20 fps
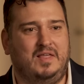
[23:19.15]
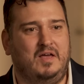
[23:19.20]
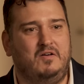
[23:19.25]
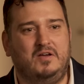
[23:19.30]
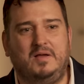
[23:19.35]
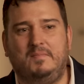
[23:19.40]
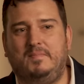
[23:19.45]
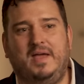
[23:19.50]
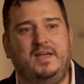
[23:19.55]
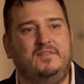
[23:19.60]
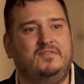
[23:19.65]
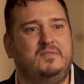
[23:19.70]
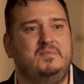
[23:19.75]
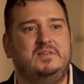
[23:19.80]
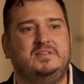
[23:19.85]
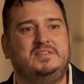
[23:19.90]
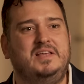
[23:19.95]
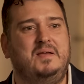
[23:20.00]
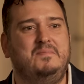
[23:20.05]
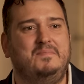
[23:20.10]
They all get paid from
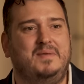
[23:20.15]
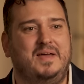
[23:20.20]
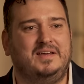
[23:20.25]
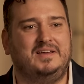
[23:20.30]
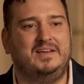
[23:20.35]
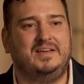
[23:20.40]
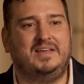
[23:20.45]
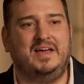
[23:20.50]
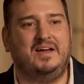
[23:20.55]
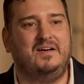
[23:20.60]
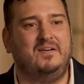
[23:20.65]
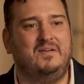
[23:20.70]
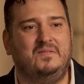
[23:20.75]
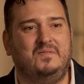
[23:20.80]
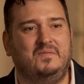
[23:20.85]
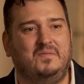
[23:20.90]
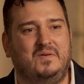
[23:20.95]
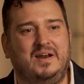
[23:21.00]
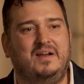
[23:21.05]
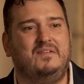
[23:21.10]
the same bank
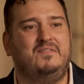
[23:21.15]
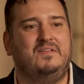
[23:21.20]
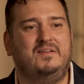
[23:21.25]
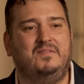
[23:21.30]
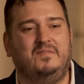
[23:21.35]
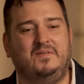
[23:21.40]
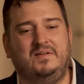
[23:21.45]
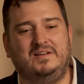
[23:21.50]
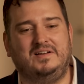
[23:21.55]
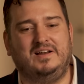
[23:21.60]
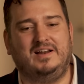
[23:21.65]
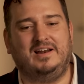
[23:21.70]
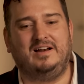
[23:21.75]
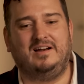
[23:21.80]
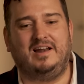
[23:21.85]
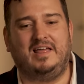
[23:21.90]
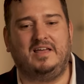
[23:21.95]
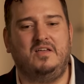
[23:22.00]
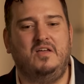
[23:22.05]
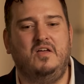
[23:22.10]
account, whatever. Yeah. And they're
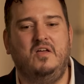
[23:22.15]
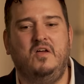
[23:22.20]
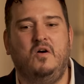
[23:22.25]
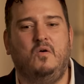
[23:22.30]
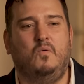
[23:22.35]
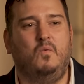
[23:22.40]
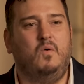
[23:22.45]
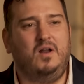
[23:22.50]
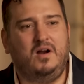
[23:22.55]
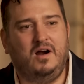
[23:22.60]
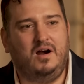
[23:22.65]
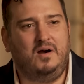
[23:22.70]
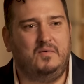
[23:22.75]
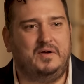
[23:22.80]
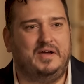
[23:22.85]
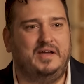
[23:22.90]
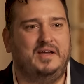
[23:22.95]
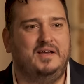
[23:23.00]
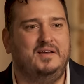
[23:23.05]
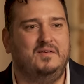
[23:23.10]
like, what are
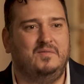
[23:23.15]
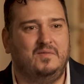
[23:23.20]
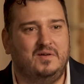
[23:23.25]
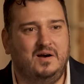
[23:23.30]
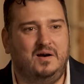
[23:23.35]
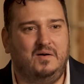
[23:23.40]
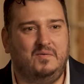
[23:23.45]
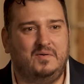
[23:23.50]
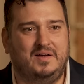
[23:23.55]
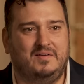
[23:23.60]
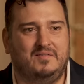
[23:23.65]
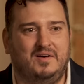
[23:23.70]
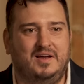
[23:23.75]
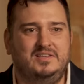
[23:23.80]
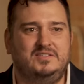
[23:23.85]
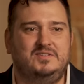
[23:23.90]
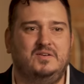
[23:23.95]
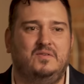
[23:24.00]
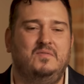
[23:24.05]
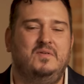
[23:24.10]
we? What are we? Right.
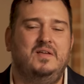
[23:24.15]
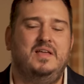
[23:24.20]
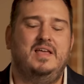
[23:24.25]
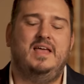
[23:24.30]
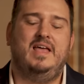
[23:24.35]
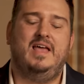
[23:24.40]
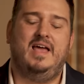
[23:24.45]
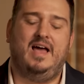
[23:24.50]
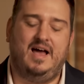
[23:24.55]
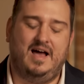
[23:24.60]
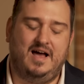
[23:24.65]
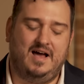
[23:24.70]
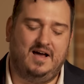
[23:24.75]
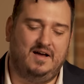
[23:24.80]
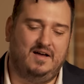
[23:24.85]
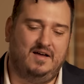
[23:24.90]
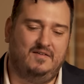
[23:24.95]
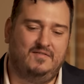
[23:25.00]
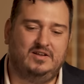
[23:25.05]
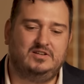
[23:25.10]
Yeah. So
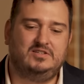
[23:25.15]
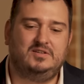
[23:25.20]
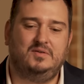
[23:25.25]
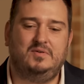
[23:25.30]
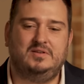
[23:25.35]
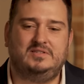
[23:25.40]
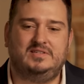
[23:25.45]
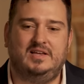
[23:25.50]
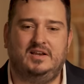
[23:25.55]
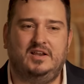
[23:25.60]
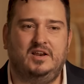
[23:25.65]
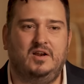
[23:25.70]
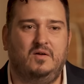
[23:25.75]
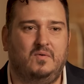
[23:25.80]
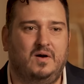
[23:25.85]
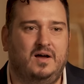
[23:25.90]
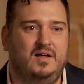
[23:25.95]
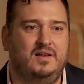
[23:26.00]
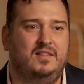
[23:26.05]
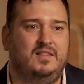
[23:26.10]
eventually we said, you know
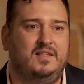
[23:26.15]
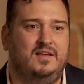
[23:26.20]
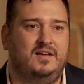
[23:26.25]
what?